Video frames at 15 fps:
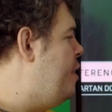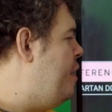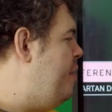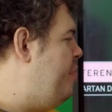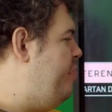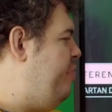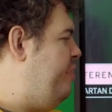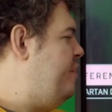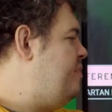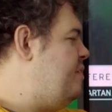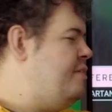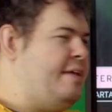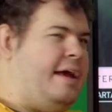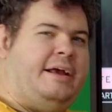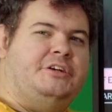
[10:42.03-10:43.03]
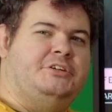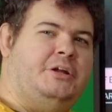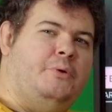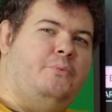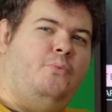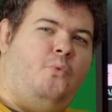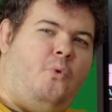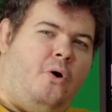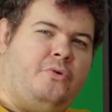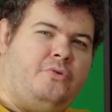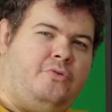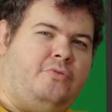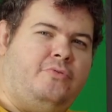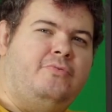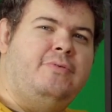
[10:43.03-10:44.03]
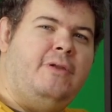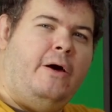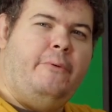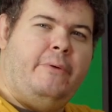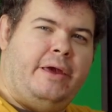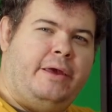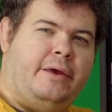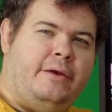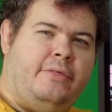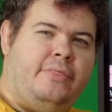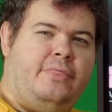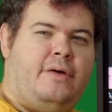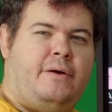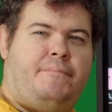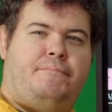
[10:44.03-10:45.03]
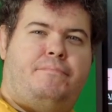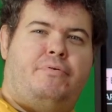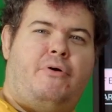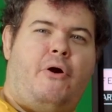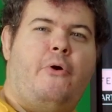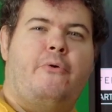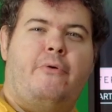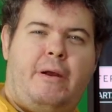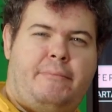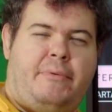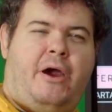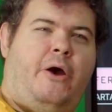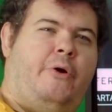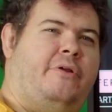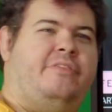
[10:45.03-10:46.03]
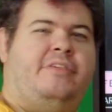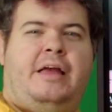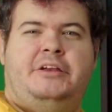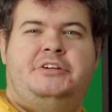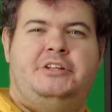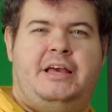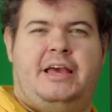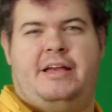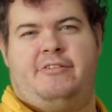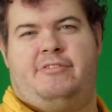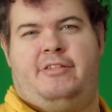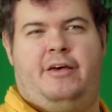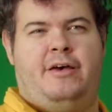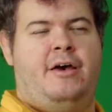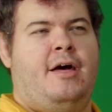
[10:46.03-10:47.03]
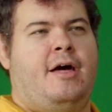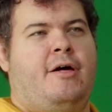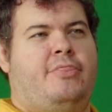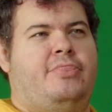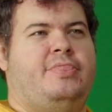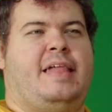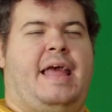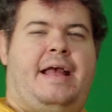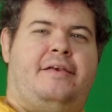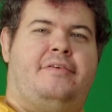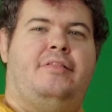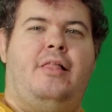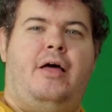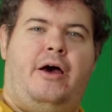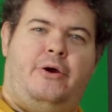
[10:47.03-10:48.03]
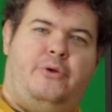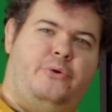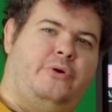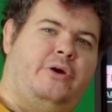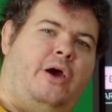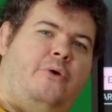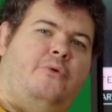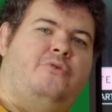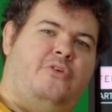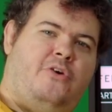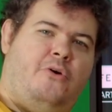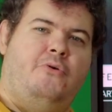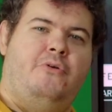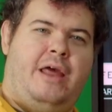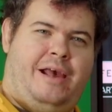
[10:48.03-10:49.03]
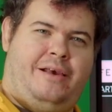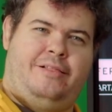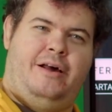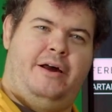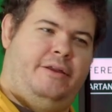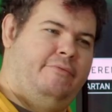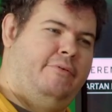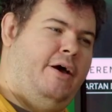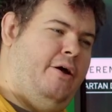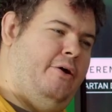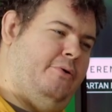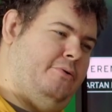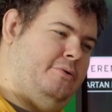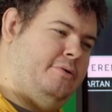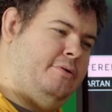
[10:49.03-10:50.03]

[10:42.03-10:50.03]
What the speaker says: This is actually what's flowing the program code. Essentially, it's the next line or go to next line of code.